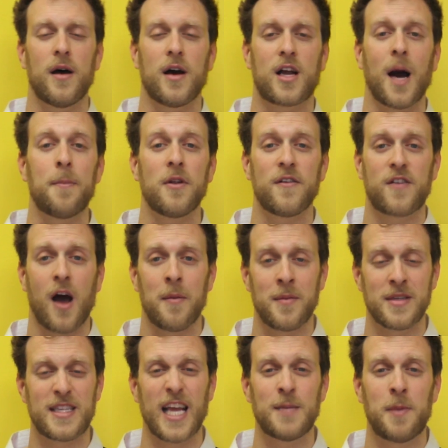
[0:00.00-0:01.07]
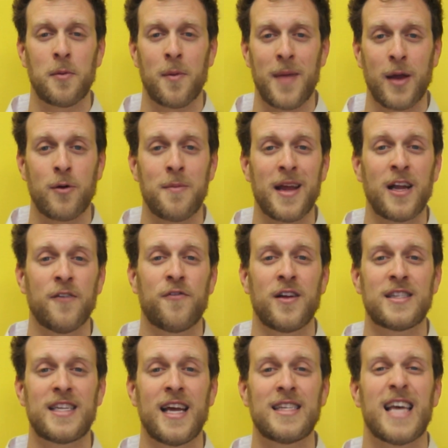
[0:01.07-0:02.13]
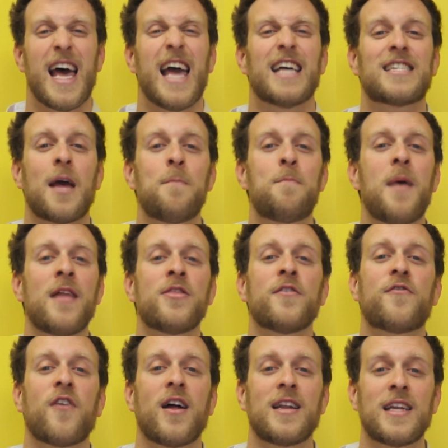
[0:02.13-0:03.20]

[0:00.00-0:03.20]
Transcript: A couple of common mistakes people make when making a front stance is they bend the front